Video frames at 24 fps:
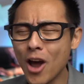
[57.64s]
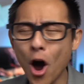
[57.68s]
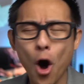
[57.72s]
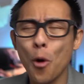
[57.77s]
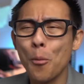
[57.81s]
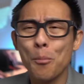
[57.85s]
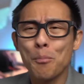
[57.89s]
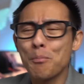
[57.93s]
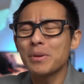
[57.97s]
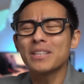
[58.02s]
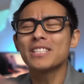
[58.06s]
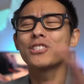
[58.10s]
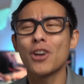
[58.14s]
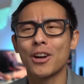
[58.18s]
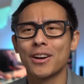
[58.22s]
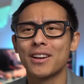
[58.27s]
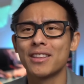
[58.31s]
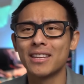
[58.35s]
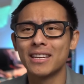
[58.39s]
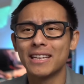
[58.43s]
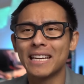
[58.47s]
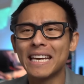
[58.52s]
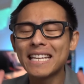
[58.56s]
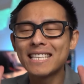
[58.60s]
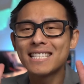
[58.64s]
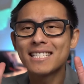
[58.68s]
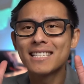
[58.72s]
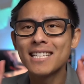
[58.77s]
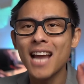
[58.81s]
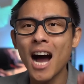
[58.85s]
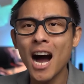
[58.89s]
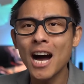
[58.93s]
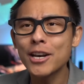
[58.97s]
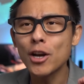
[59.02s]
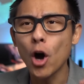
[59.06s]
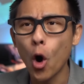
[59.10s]
no, but Jonathan, it's
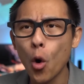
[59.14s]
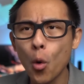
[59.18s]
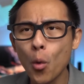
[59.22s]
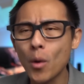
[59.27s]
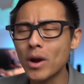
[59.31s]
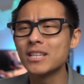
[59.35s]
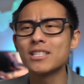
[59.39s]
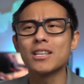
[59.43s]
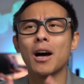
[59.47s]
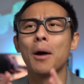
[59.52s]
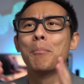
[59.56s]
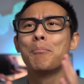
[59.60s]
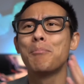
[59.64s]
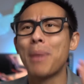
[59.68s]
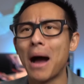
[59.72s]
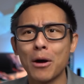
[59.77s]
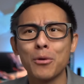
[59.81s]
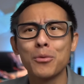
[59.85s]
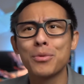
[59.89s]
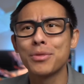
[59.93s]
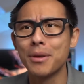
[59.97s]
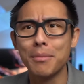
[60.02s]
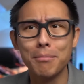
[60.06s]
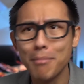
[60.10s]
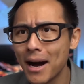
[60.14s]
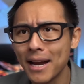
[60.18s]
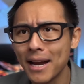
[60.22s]
not always about the